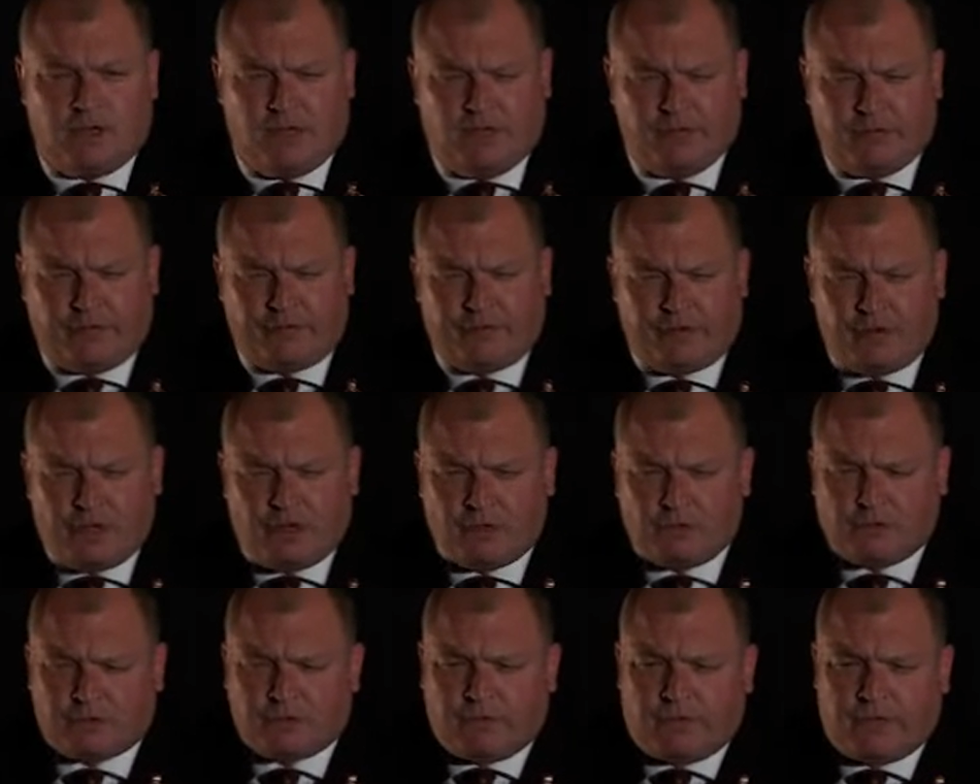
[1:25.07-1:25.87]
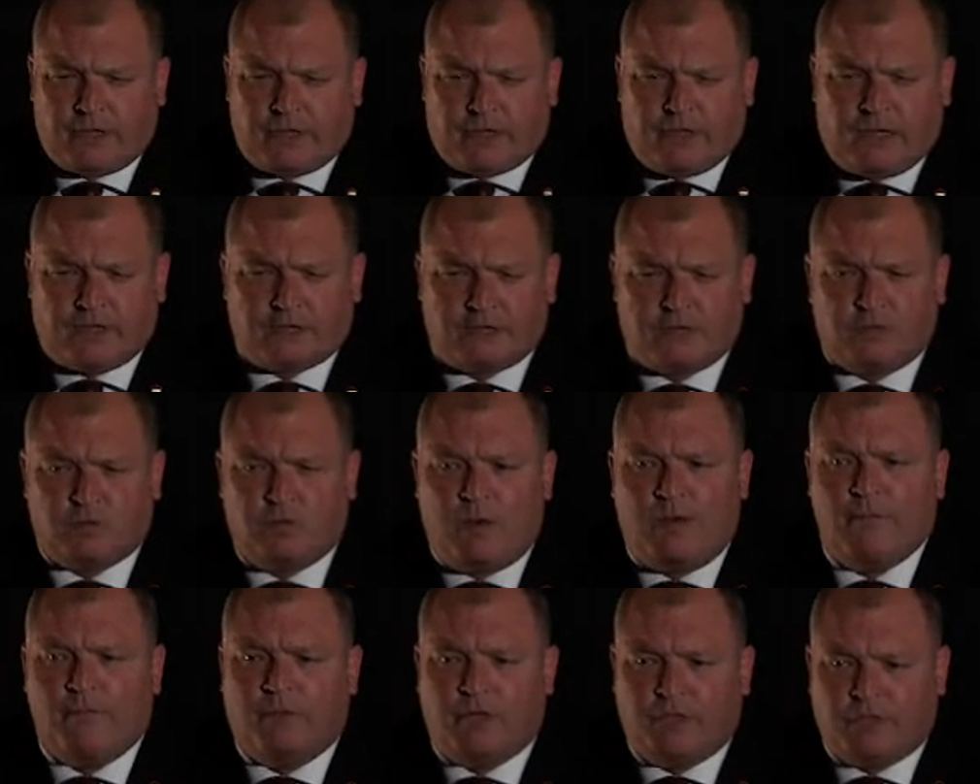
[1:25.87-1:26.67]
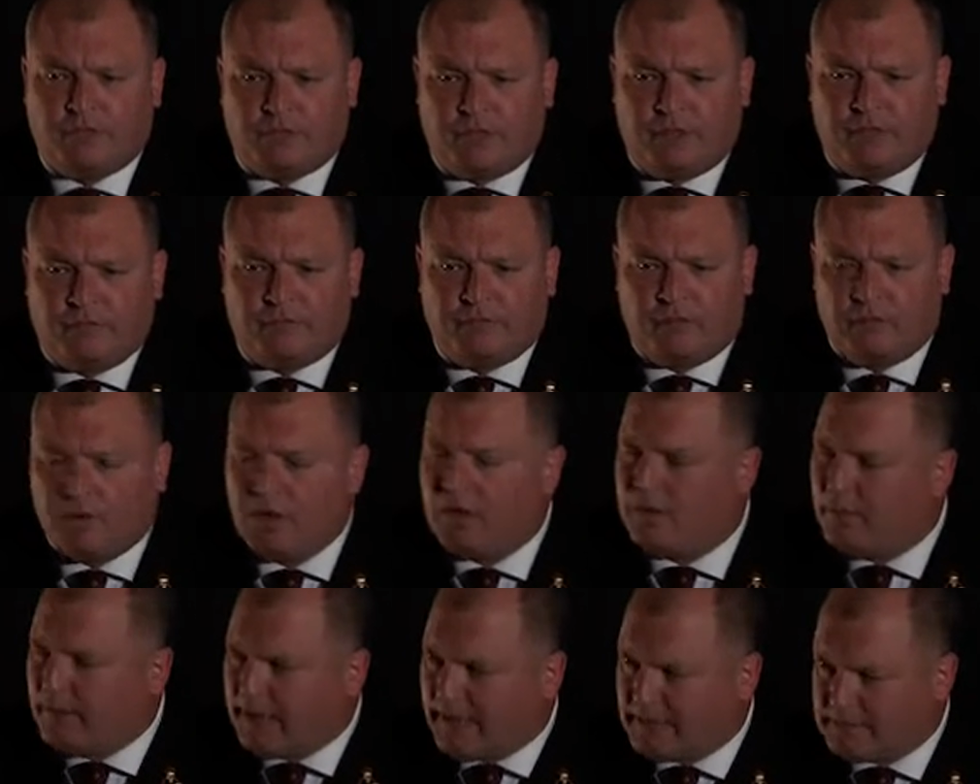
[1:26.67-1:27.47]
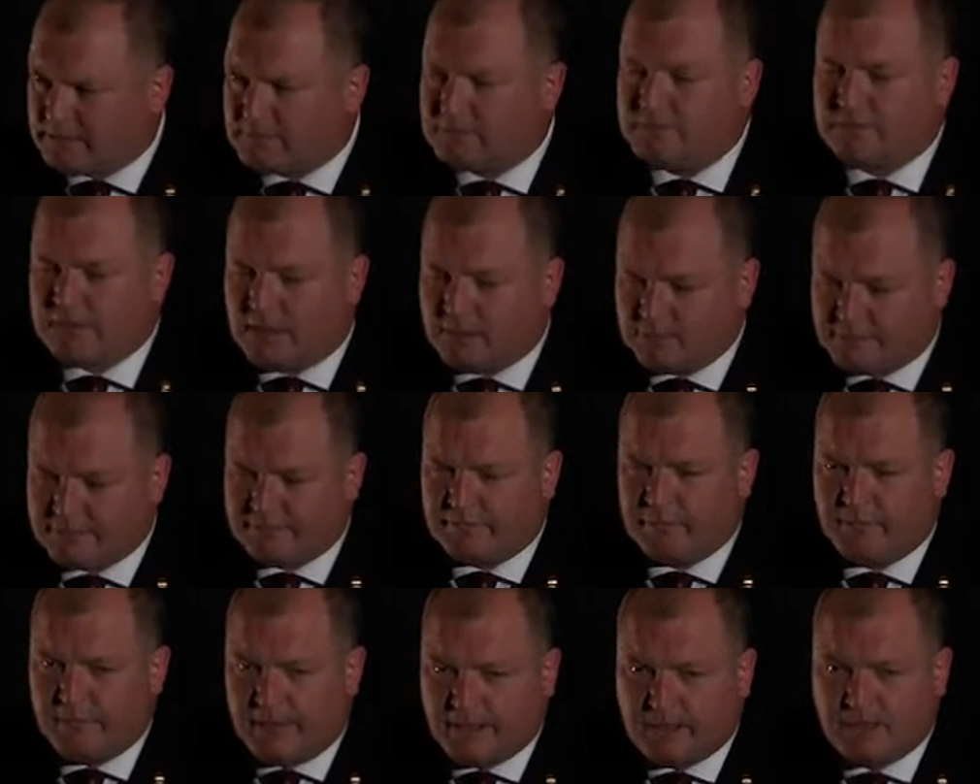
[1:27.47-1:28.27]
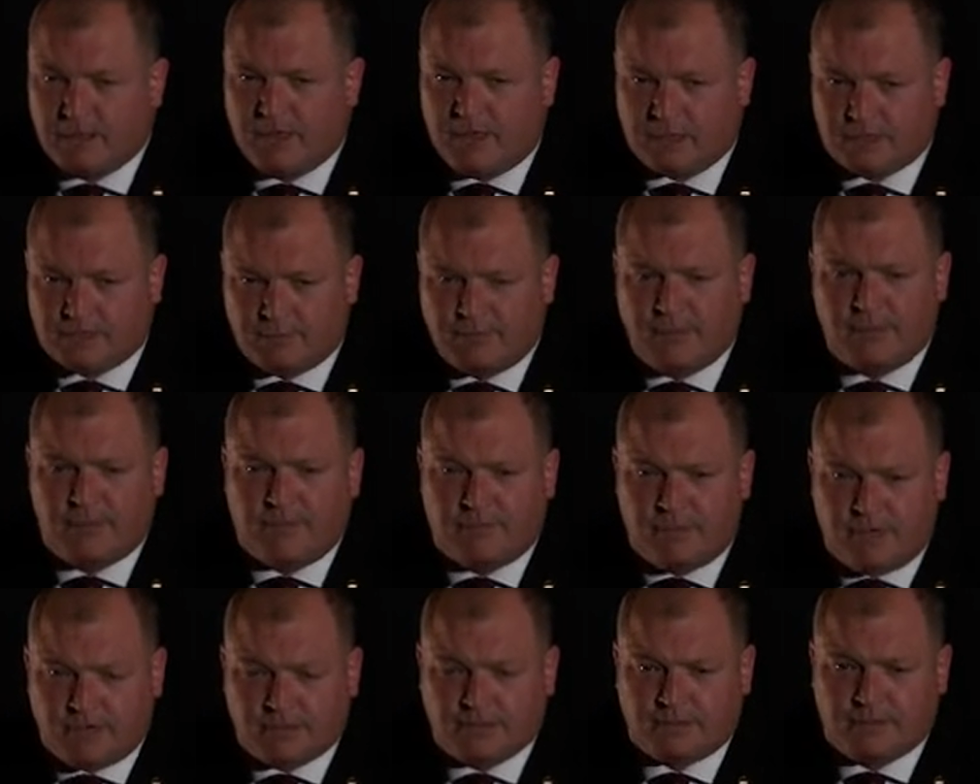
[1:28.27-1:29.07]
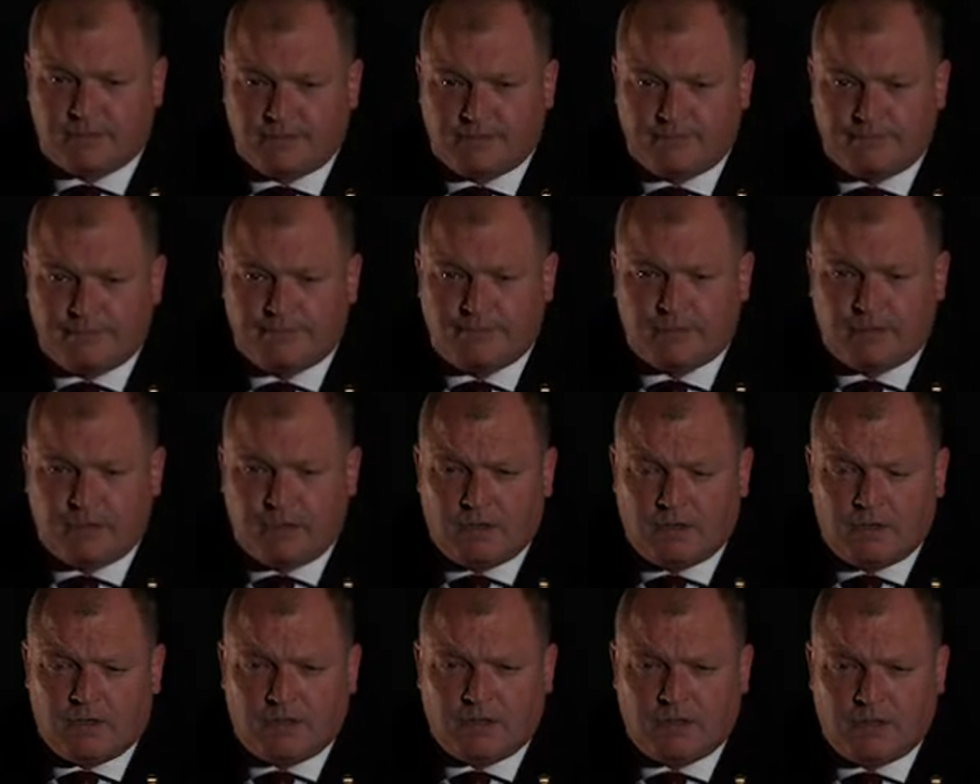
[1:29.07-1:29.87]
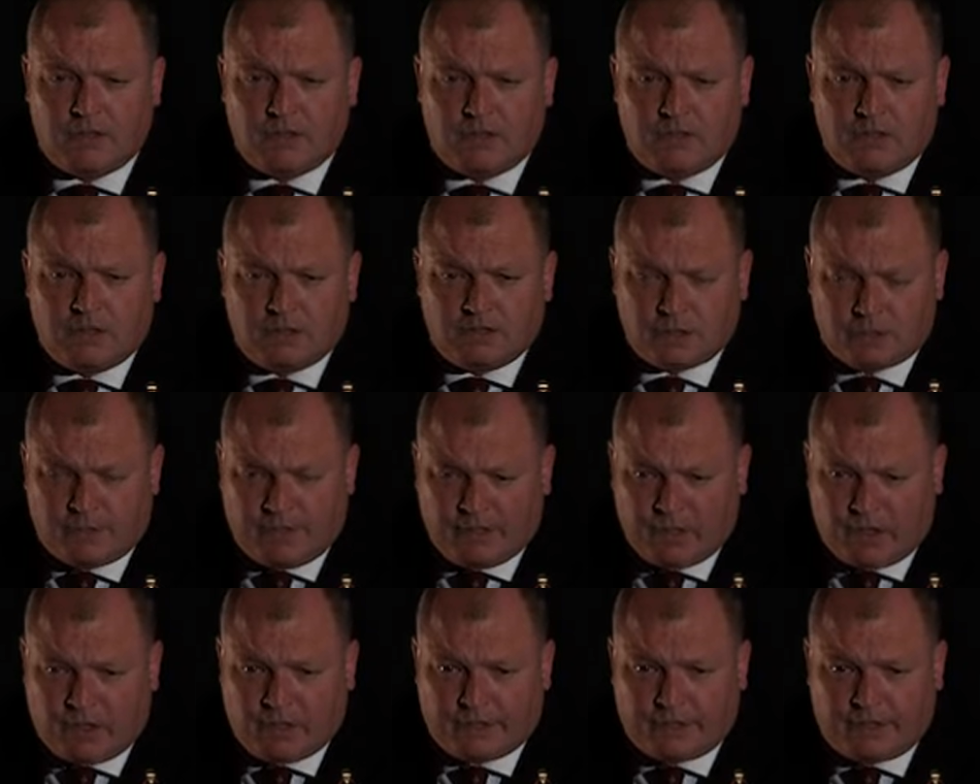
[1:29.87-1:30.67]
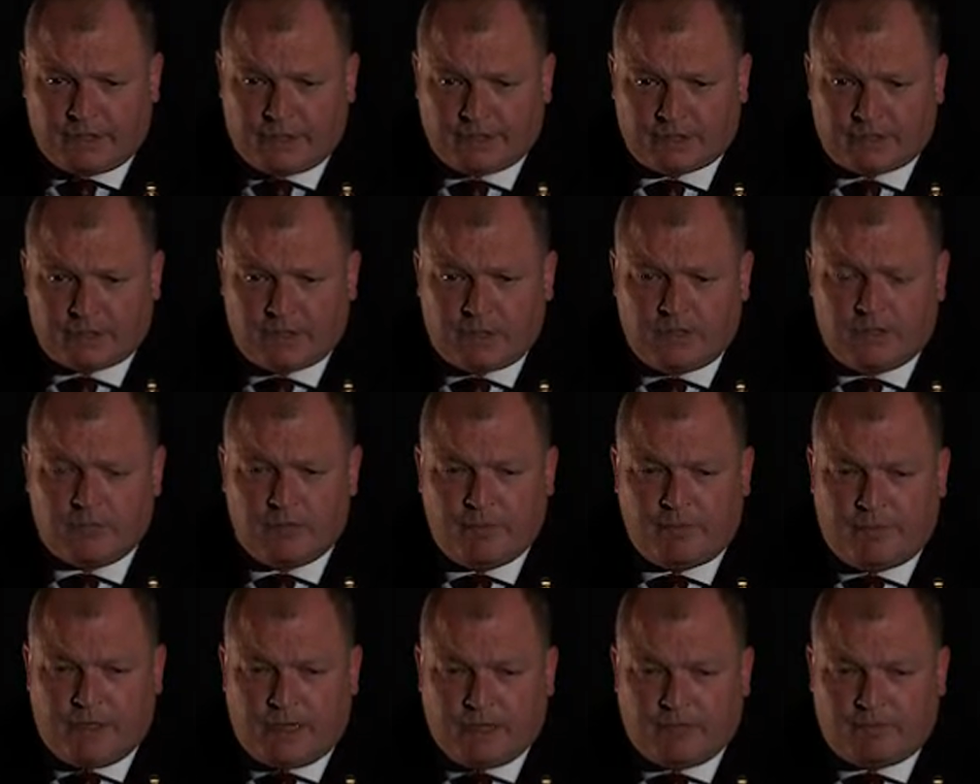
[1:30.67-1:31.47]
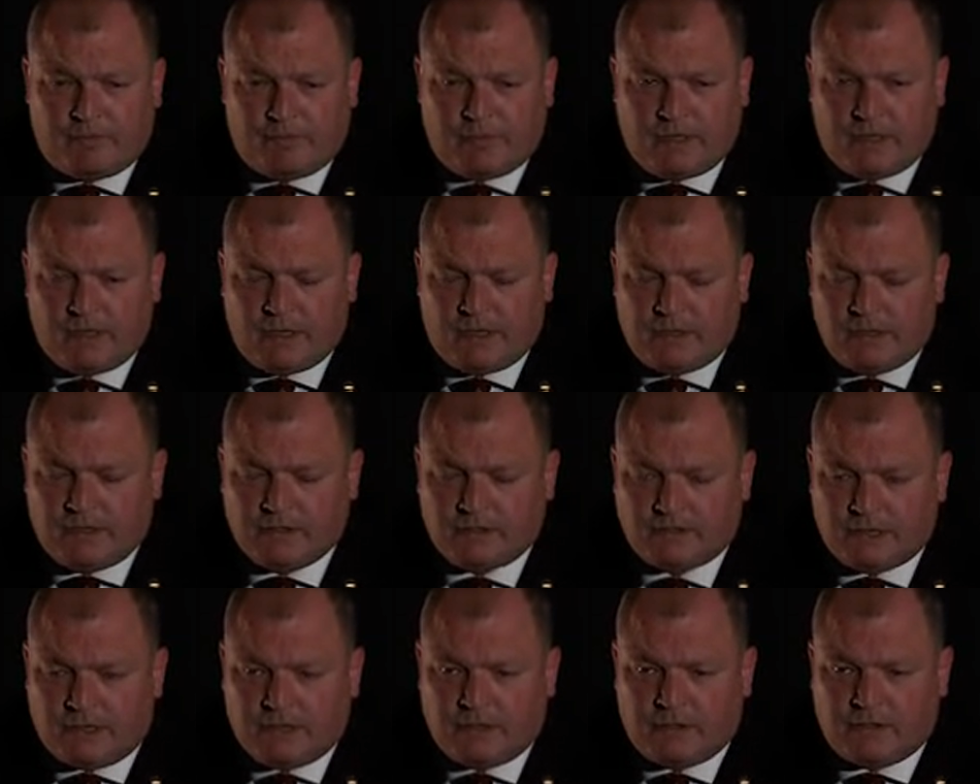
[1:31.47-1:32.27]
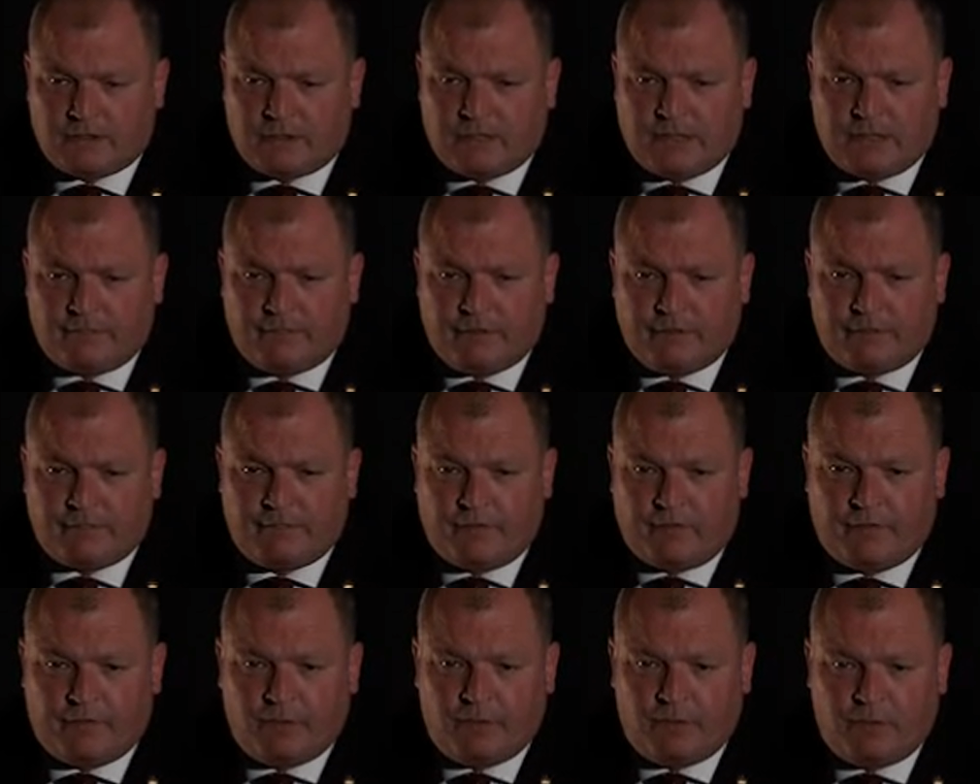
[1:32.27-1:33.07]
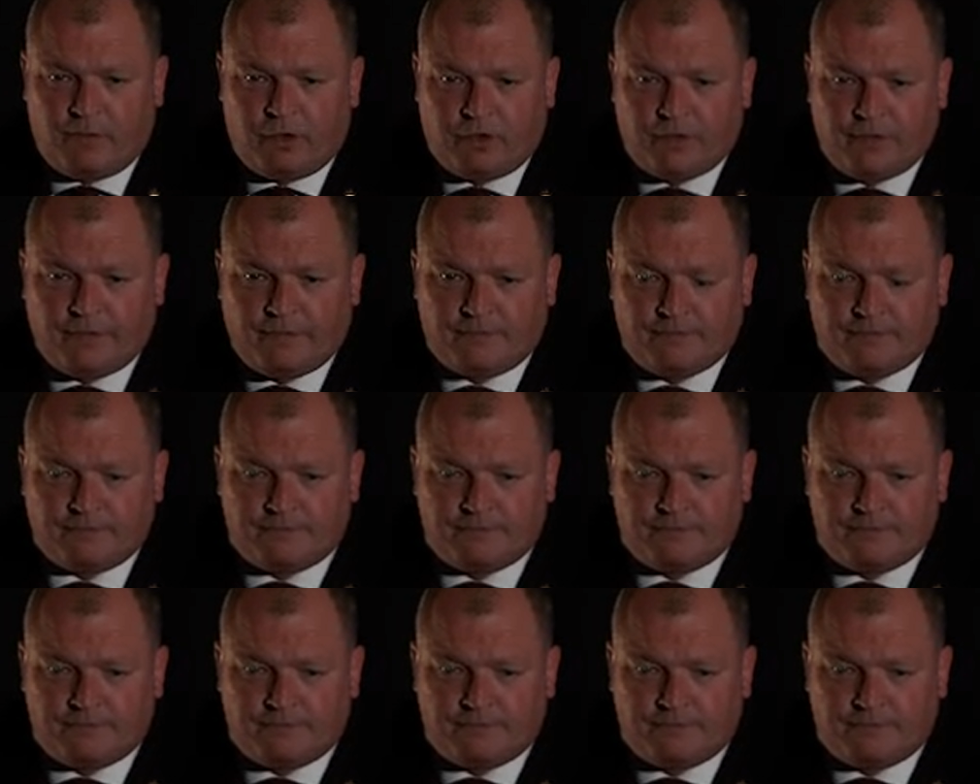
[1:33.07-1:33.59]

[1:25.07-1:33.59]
And the third was what they classed as Wembley turf. Well, that was for me, had to be the best. So I ordered it and we paid for it and he said he'll deliver it the following morning.